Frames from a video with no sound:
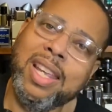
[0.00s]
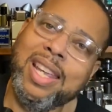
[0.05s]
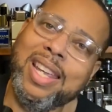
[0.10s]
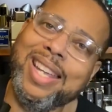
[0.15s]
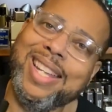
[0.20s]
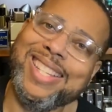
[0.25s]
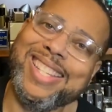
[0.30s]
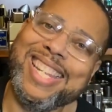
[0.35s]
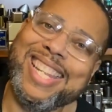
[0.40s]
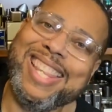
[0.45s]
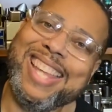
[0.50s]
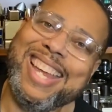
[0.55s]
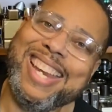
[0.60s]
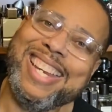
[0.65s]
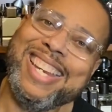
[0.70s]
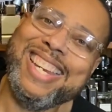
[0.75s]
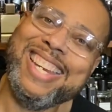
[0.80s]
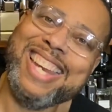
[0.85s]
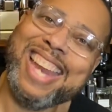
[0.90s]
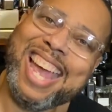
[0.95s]
into that
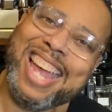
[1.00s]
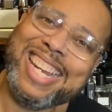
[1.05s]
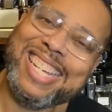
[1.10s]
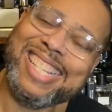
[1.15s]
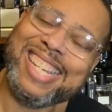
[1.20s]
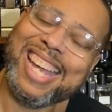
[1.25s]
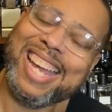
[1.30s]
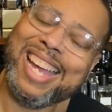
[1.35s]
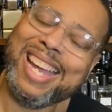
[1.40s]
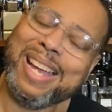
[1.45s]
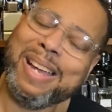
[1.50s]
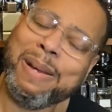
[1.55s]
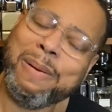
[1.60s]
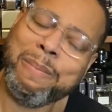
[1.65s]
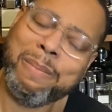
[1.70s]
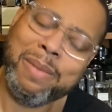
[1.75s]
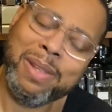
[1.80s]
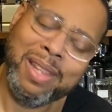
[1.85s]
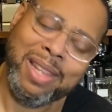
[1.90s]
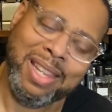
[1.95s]
nighttime
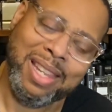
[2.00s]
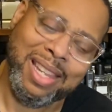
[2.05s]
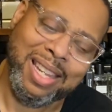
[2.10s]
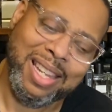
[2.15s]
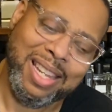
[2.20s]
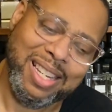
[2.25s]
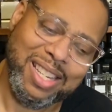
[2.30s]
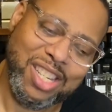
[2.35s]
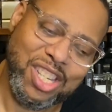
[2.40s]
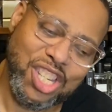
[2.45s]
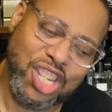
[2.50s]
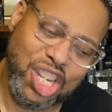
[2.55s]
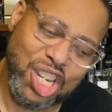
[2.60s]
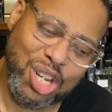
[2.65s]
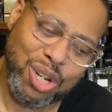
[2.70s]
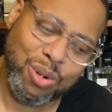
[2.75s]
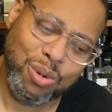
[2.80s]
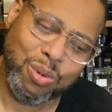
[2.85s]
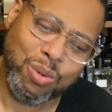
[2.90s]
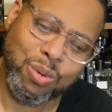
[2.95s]

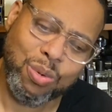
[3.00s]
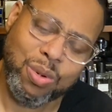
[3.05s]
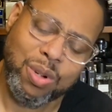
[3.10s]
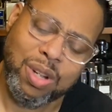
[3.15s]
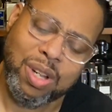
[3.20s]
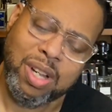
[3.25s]
chill,